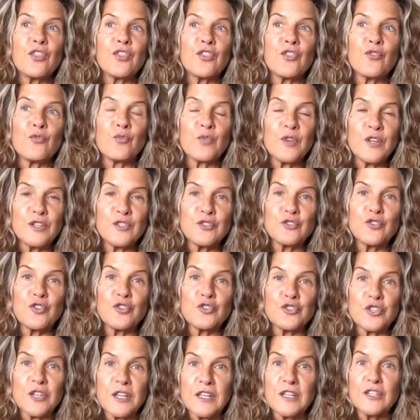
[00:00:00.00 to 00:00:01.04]
The
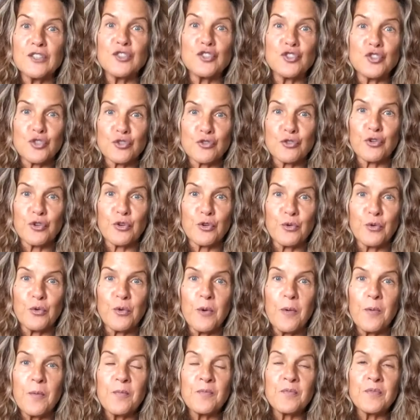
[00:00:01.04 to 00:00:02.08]
research is true,
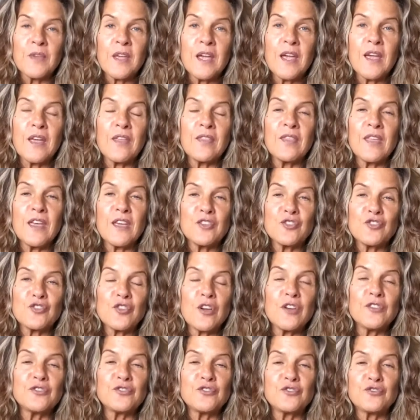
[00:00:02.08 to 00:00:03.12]
and they
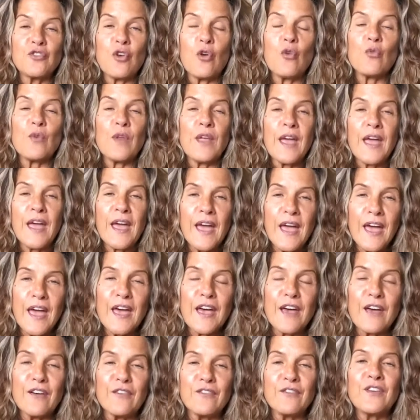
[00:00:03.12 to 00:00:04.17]
just don't
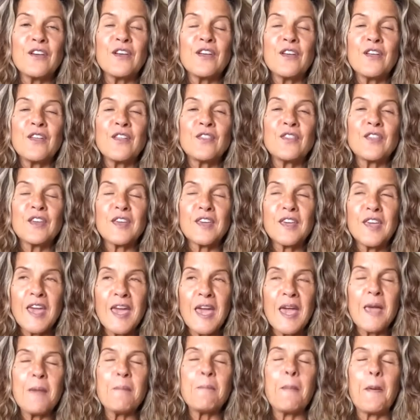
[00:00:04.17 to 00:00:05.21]
have the
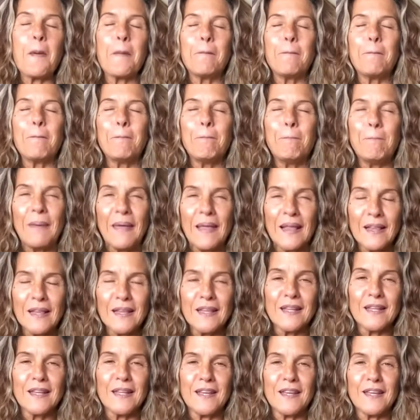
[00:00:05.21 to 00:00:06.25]

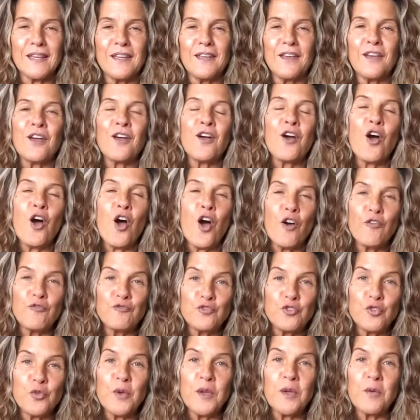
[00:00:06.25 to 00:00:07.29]
capability of
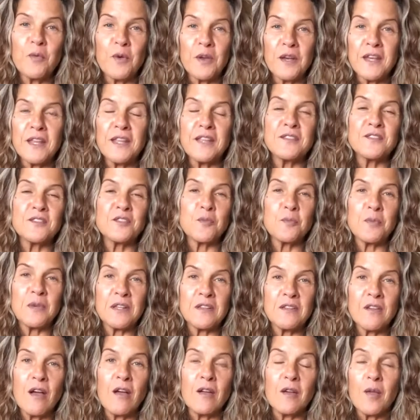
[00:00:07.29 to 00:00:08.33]
doing what needs to be
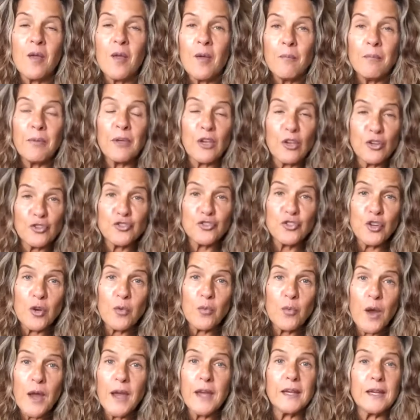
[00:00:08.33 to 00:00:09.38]
done. Because you're
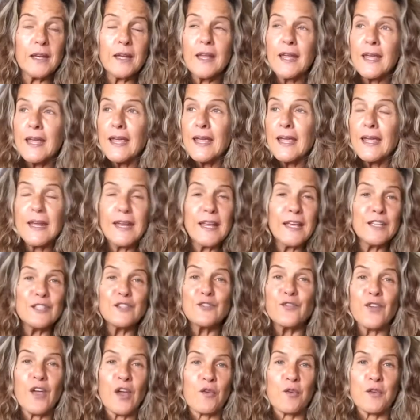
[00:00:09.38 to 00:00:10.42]
right, it
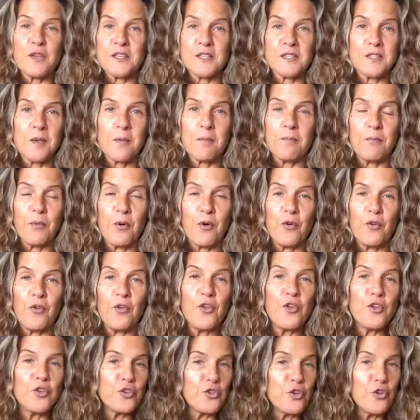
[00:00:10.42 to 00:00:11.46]
is very simple.
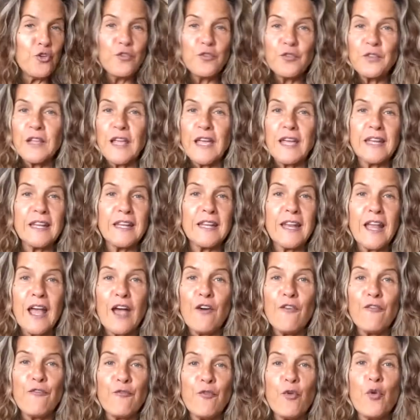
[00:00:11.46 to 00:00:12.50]
You've laid it
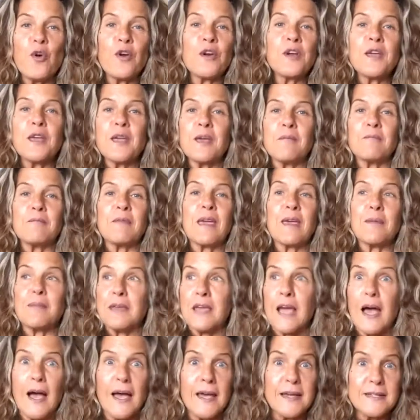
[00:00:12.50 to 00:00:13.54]
out for him,
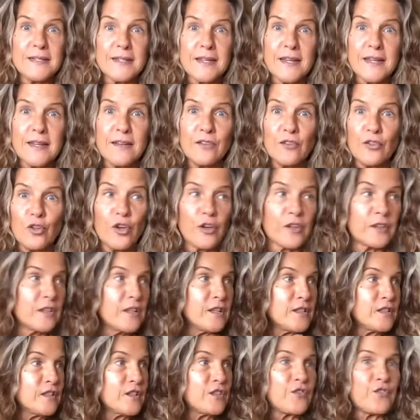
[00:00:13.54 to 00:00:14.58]
maybe. I did. Look,
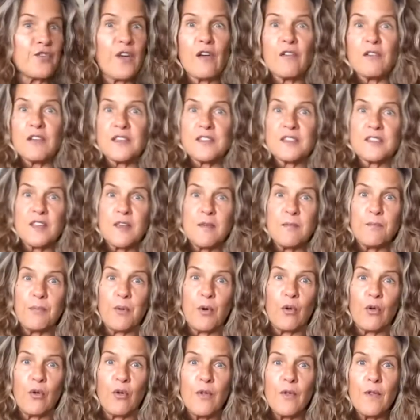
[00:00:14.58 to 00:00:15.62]
this is very
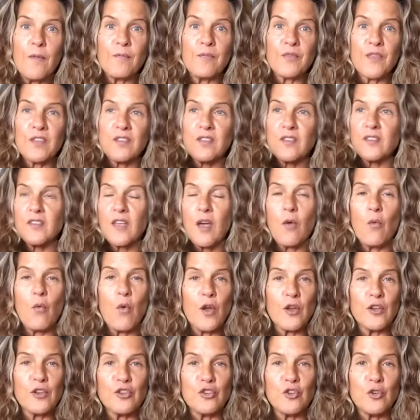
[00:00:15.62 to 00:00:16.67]
simple. This is how
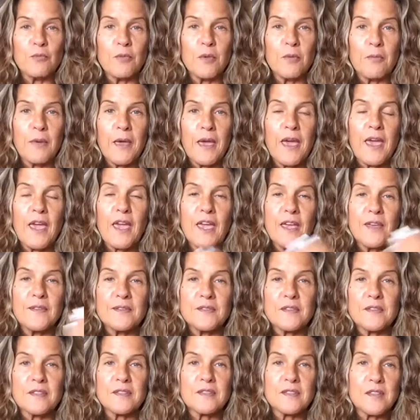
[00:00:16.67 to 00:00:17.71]
one human behaves.
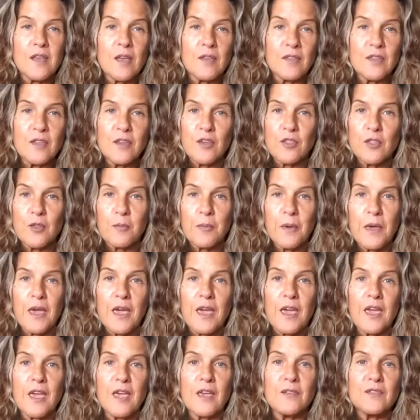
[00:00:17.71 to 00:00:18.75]
This is how the other
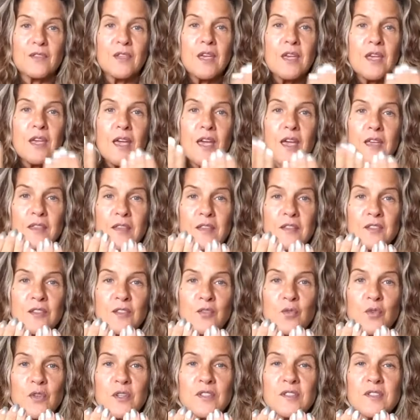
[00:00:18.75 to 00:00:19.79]
behaves. And this
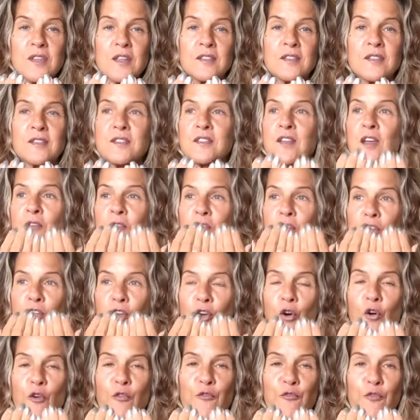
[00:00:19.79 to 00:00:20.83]
is what is necessary to
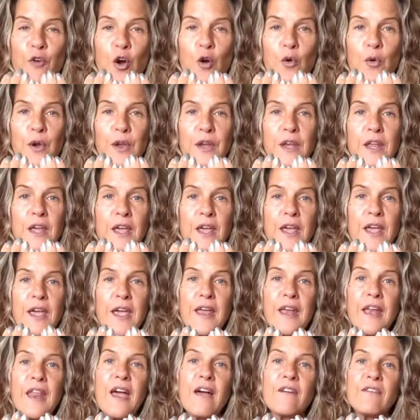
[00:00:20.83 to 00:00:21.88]
go forward
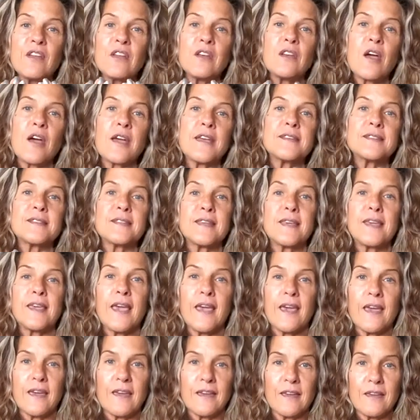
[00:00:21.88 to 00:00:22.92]
and have a nice
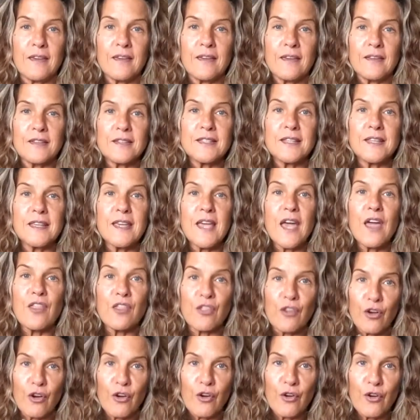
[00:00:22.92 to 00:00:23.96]
gig together.